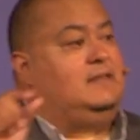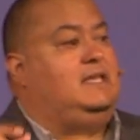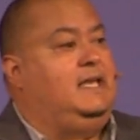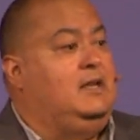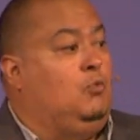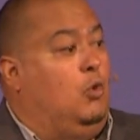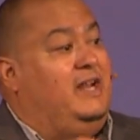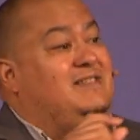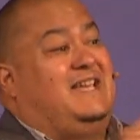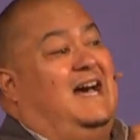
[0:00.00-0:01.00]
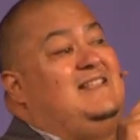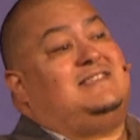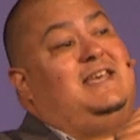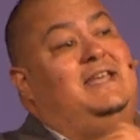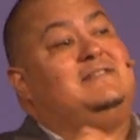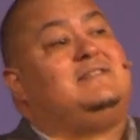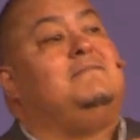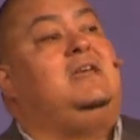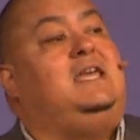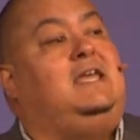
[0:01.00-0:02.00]
the end, what is God saying to
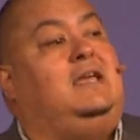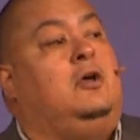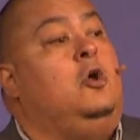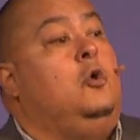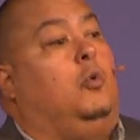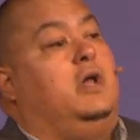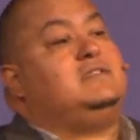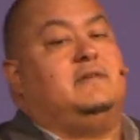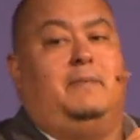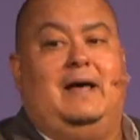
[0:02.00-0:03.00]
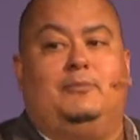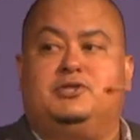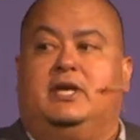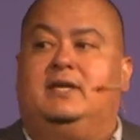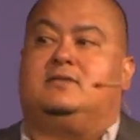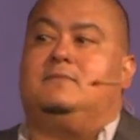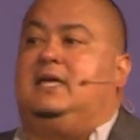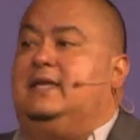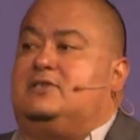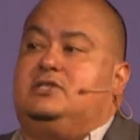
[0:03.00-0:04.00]
me? What is the Bible saying to me?
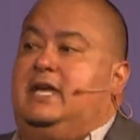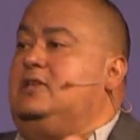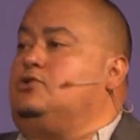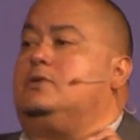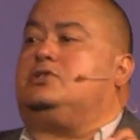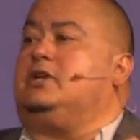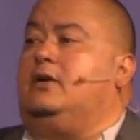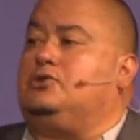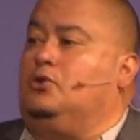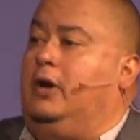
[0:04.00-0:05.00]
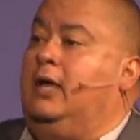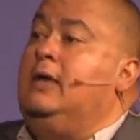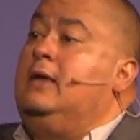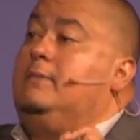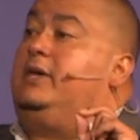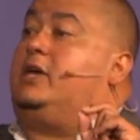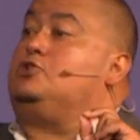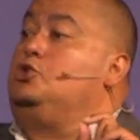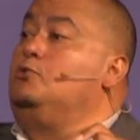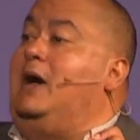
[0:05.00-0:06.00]
That's dangerous territory because
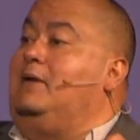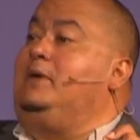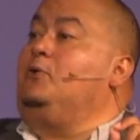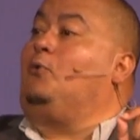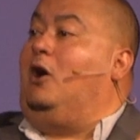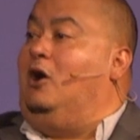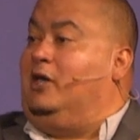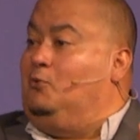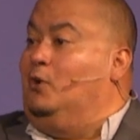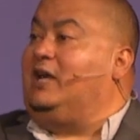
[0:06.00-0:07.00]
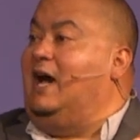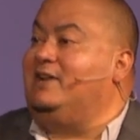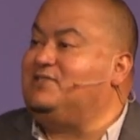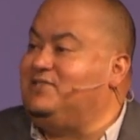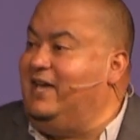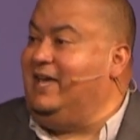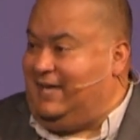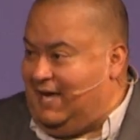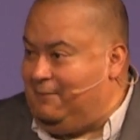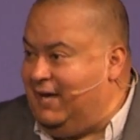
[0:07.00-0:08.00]
you might be wrong in what God is saying.
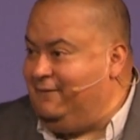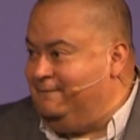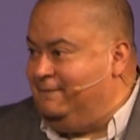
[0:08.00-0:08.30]
Amen?